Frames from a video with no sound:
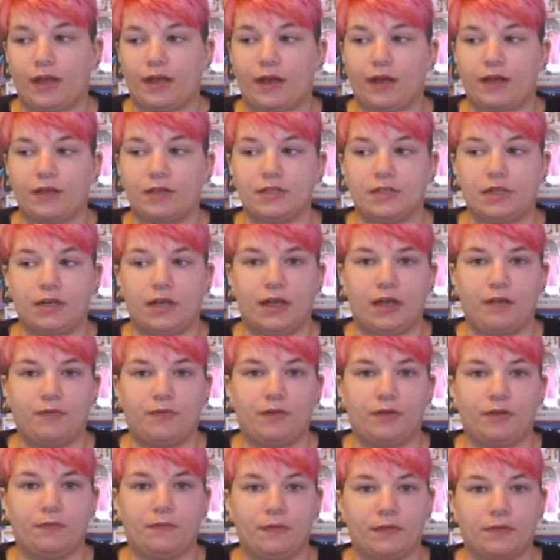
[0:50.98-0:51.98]
And I did have
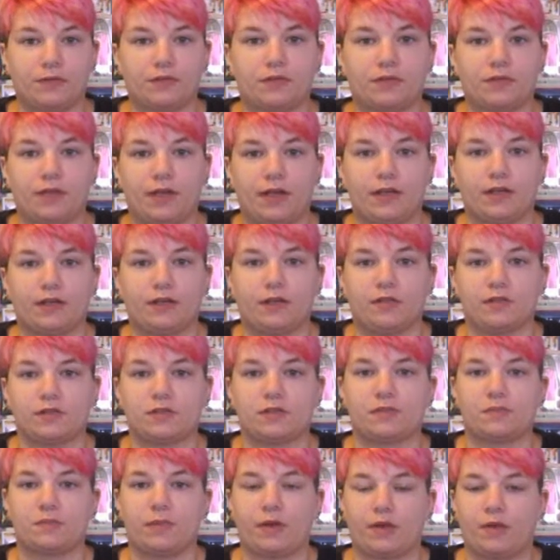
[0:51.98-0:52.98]
an official
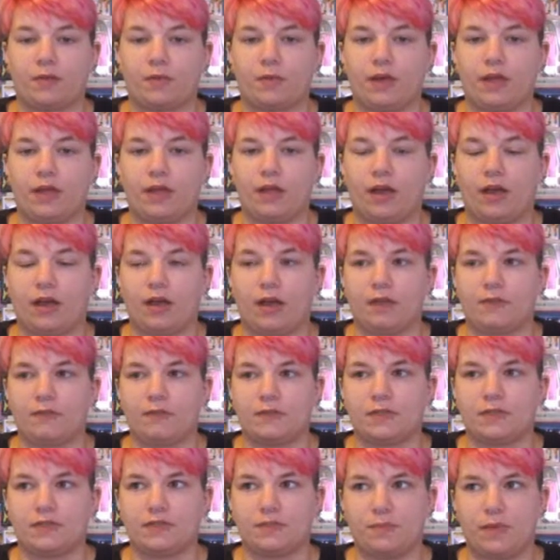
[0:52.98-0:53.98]
diagnosis, by the way. I've
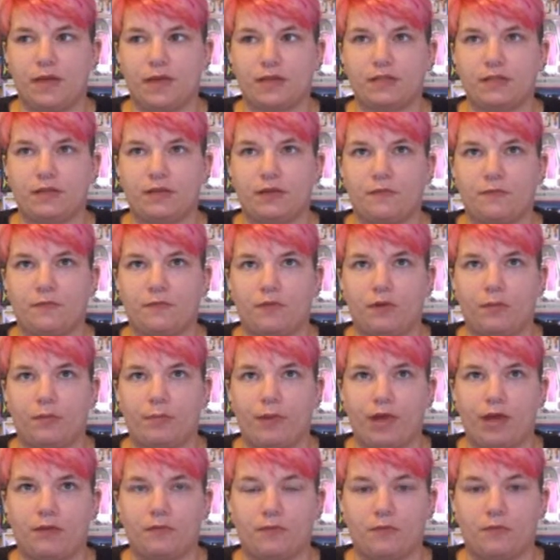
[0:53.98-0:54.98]
suspected it for
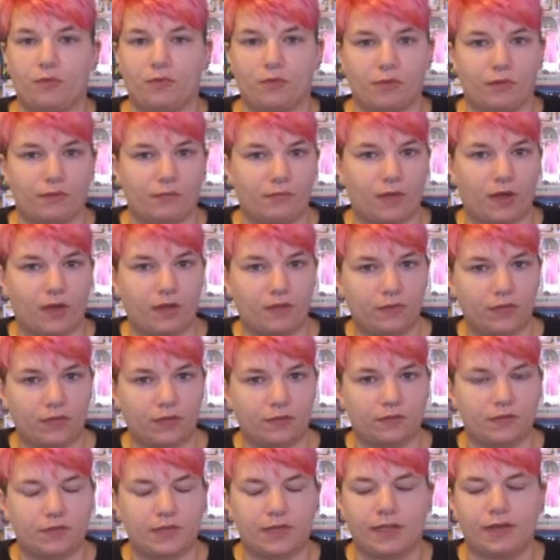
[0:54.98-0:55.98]
about four or five
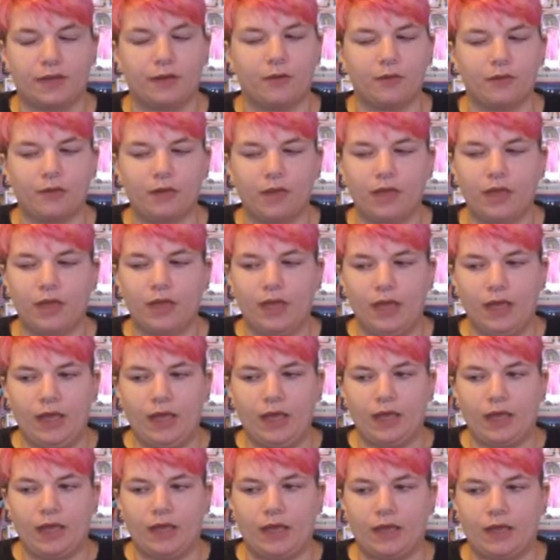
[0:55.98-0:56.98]
years now,
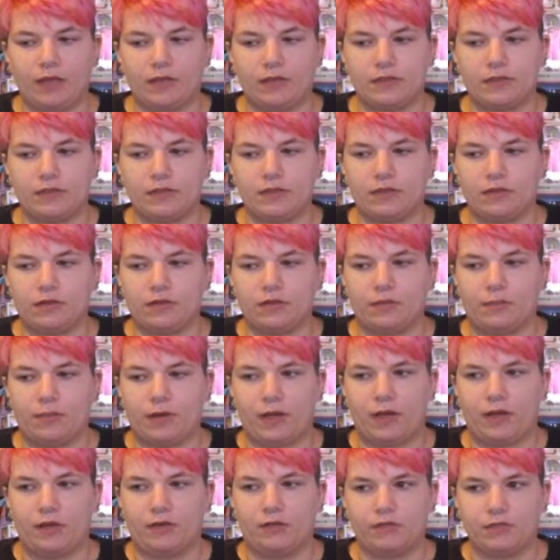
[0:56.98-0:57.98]
and
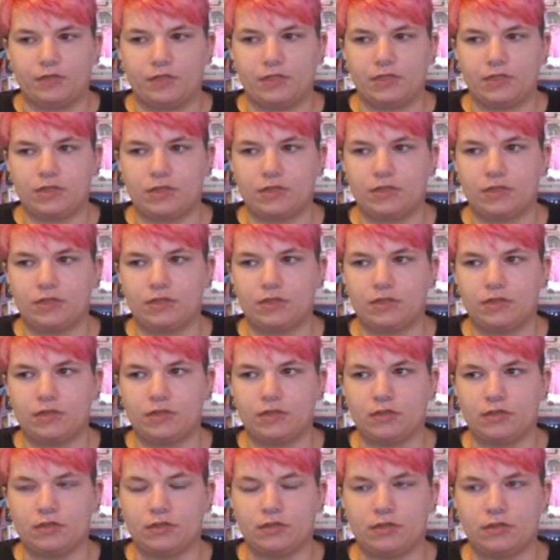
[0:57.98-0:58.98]
about
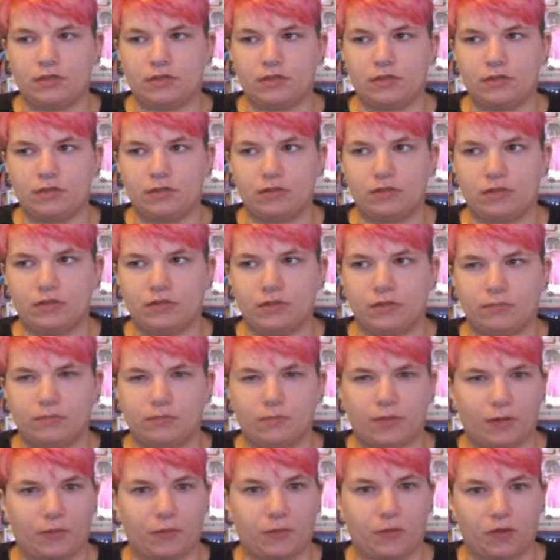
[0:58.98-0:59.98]
a
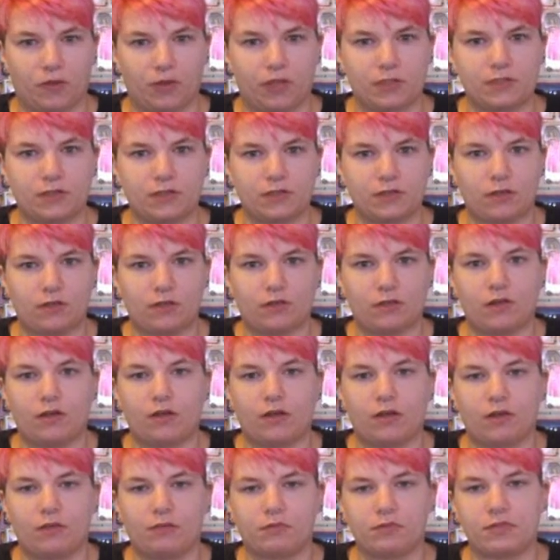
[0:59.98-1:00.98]
month or less ago
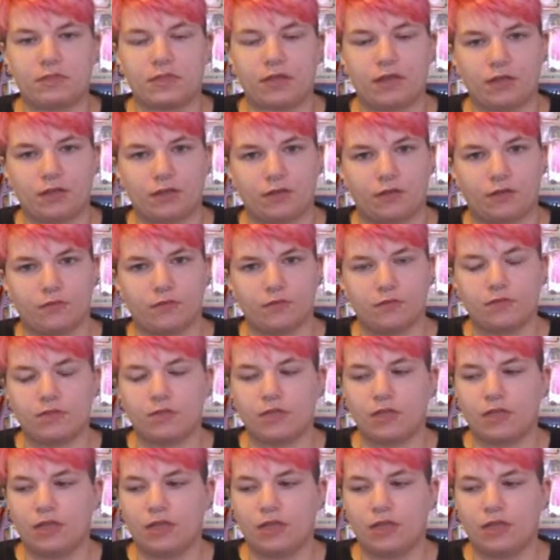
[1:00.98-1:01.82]
I was diagnosed.